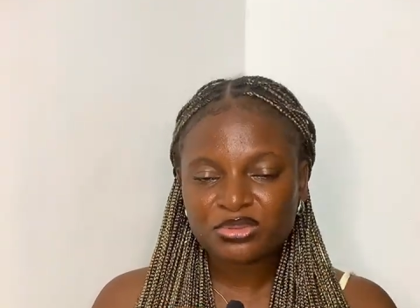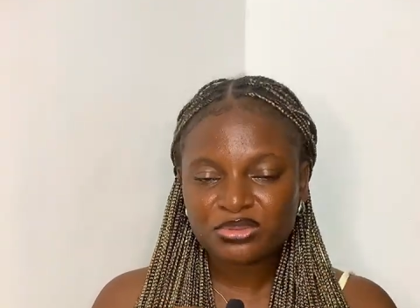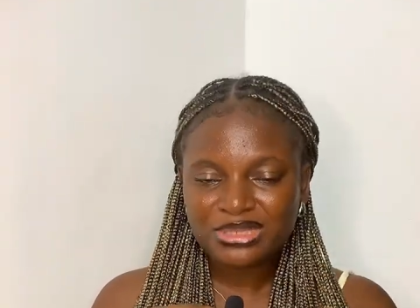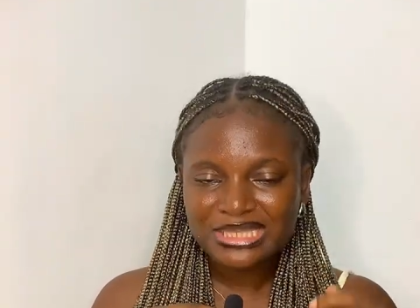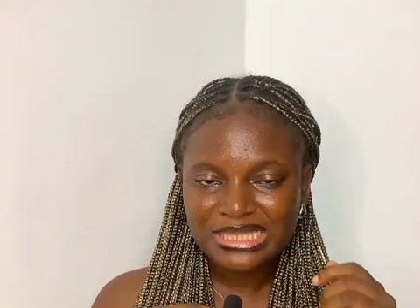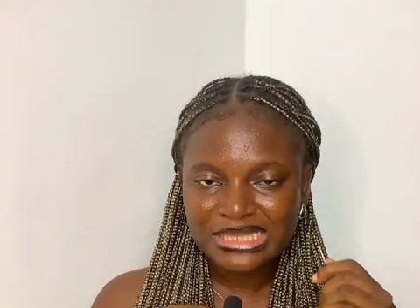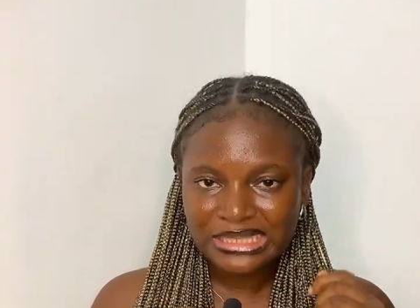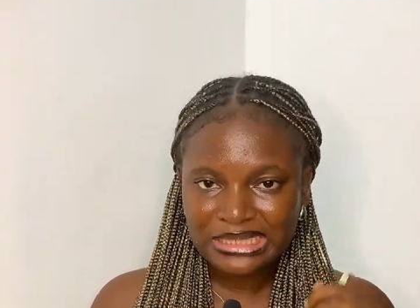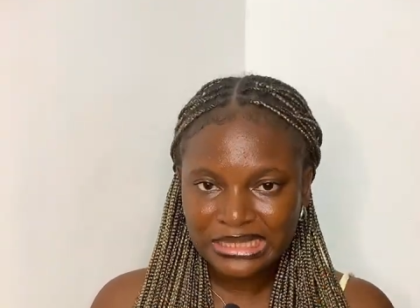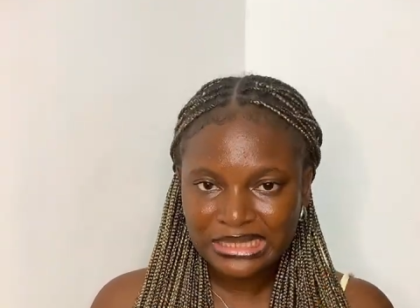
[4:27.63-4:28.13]

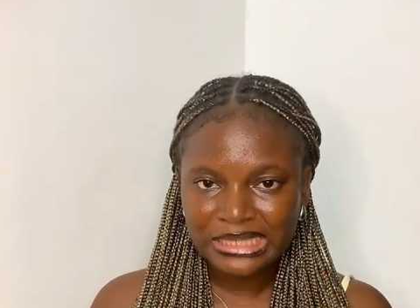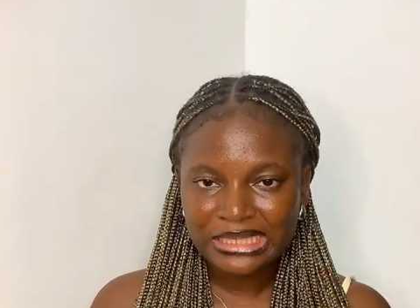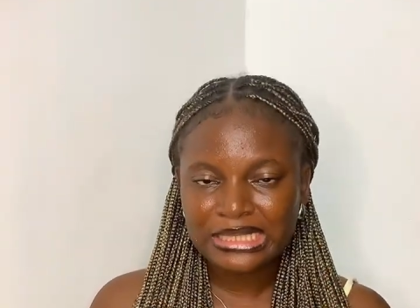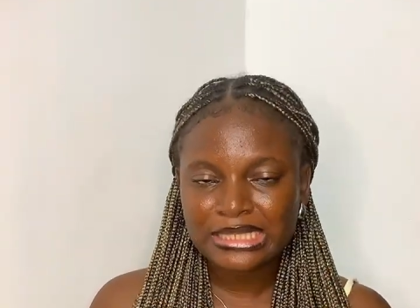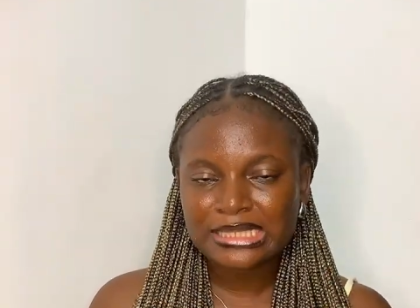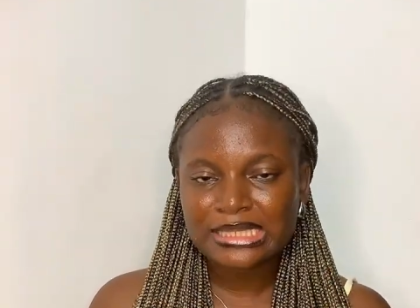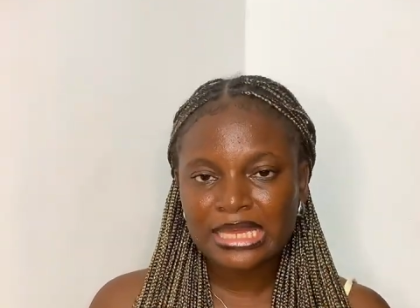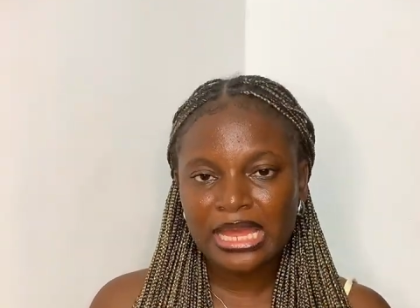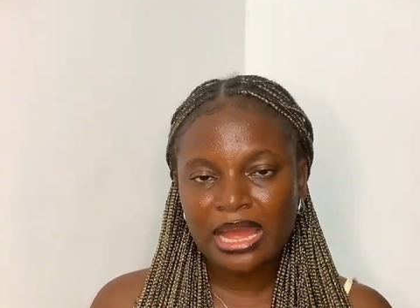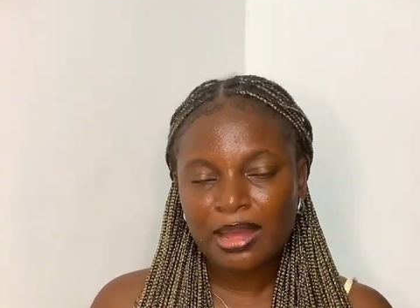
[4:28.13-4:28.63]

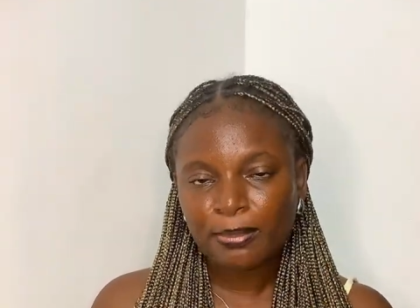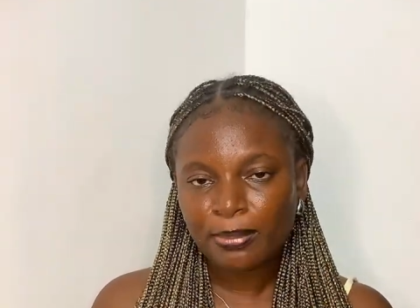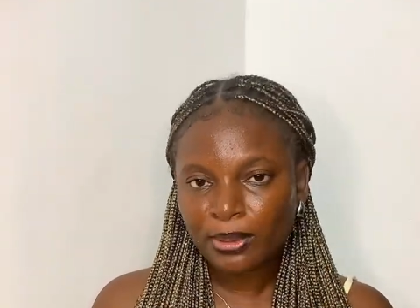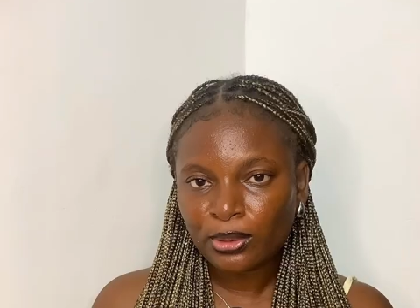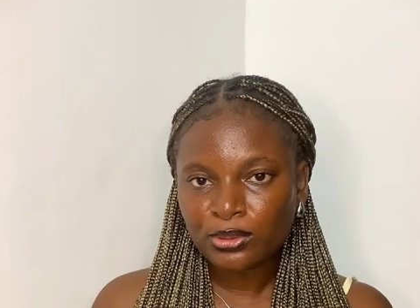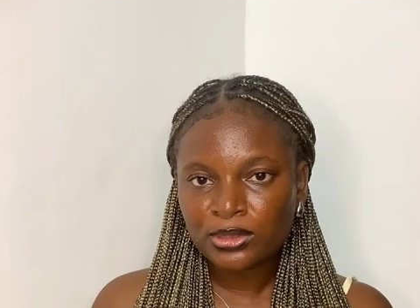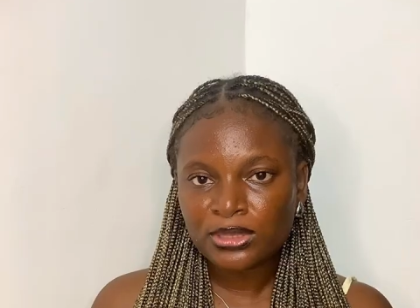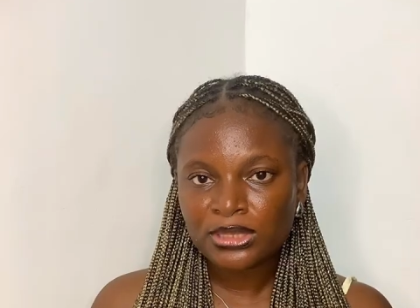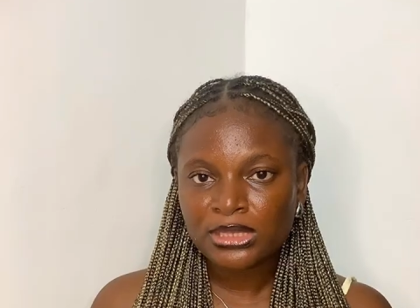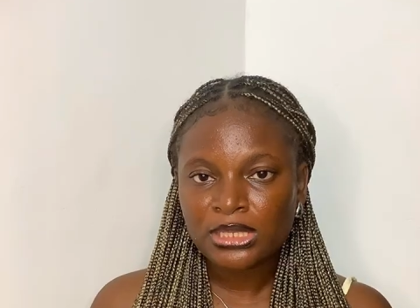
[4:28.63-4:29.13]
resilient
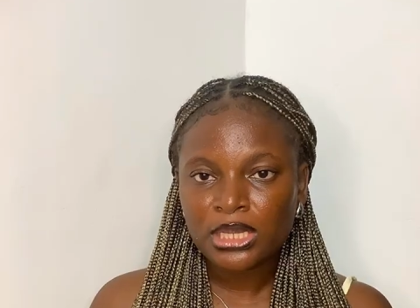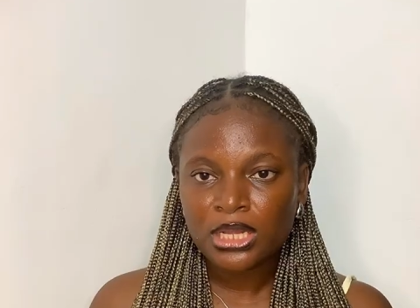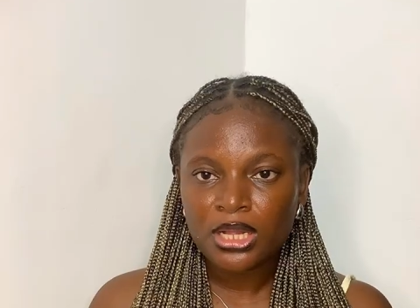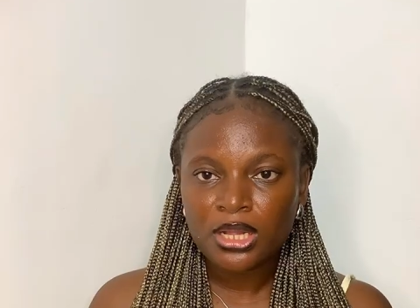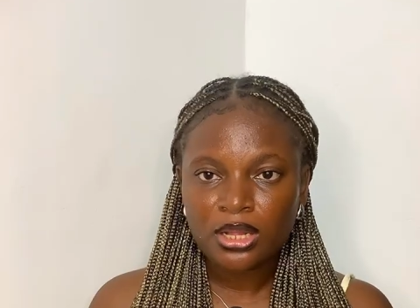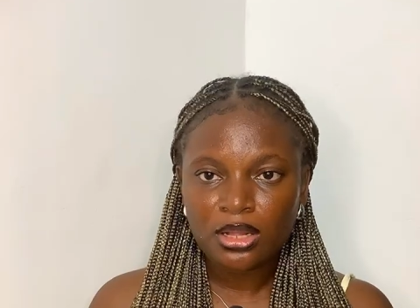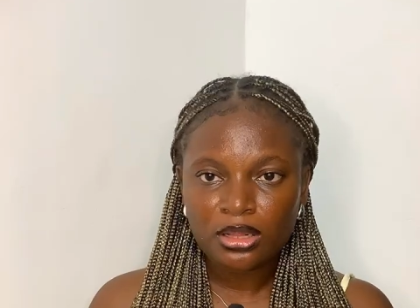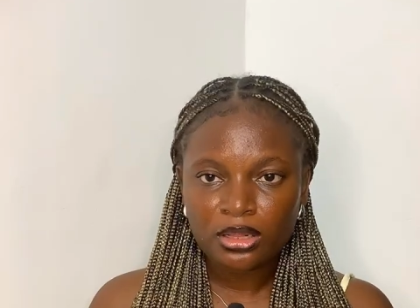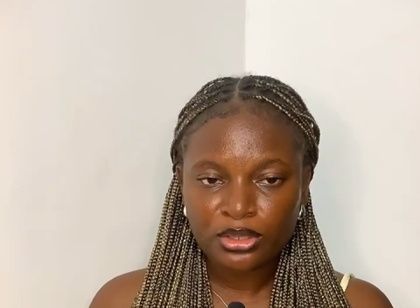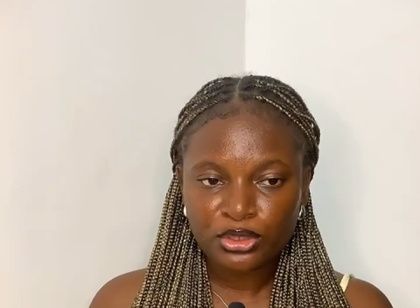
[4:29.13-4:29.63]
about
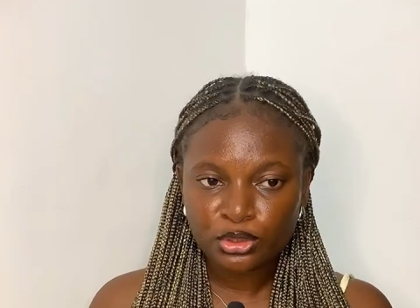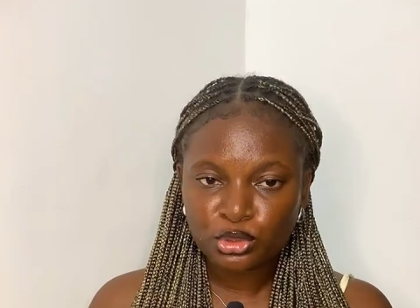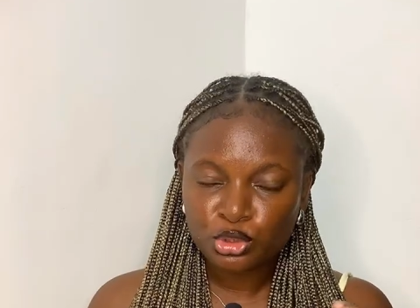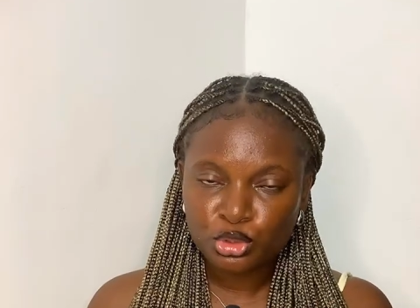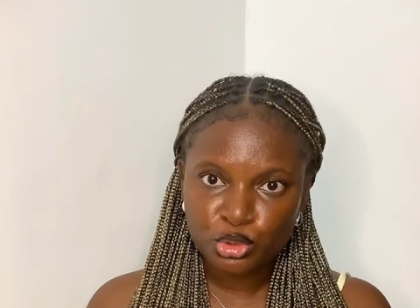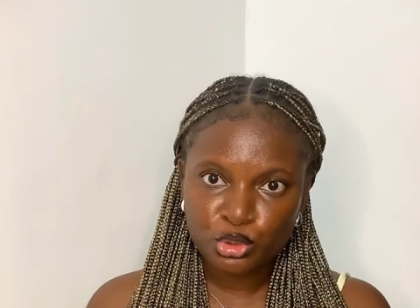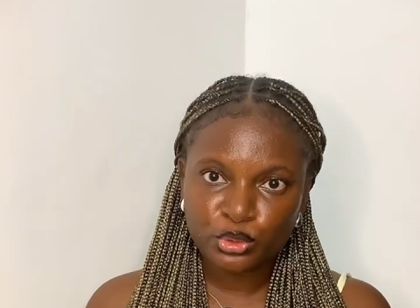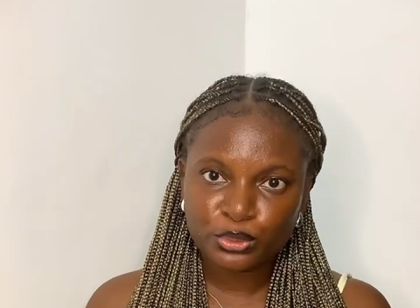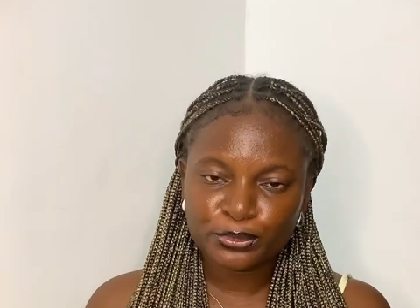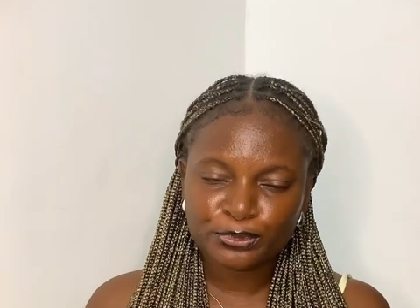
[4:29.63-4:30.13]
your
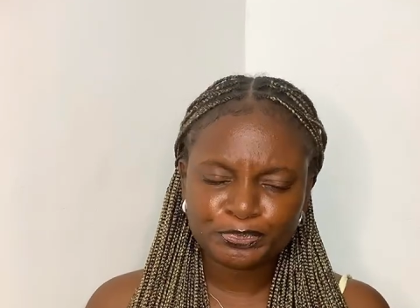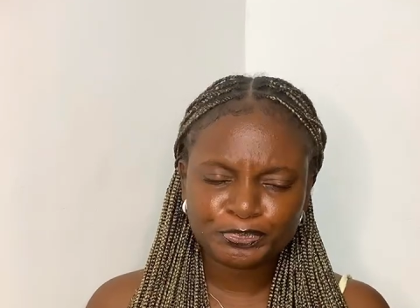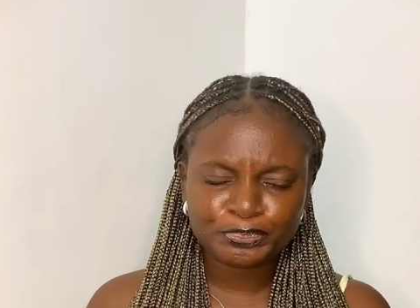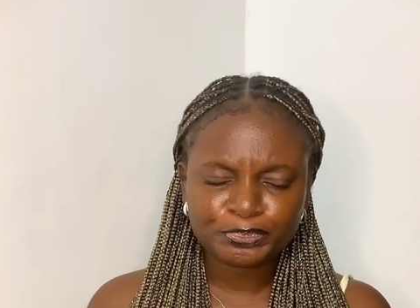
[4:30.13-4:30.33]
job.